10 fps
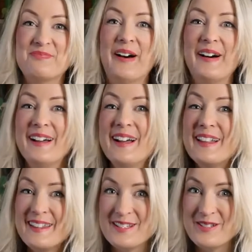But
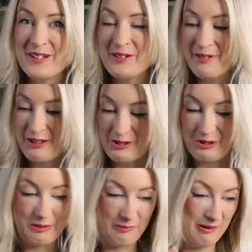they do come with a
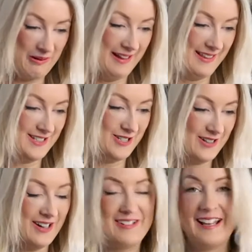chocolate bar, and I
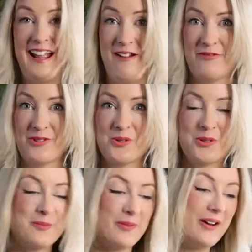do currently have the
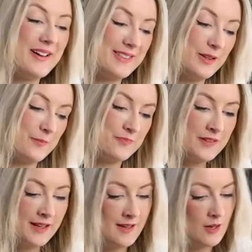chocolate bar in them.
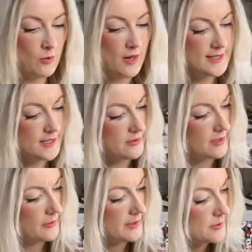What I don't
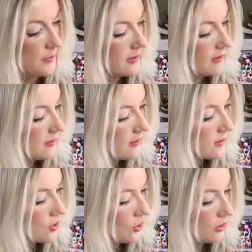know is whether
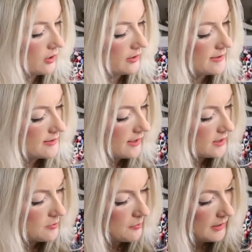the chocolate is
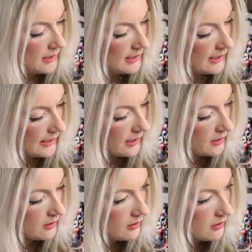going to be
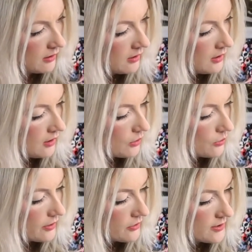plain
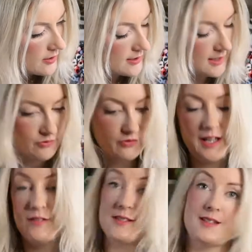or whether it's going to have the
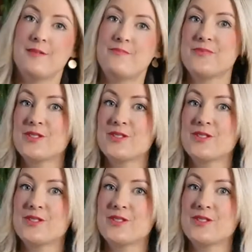flavours in it.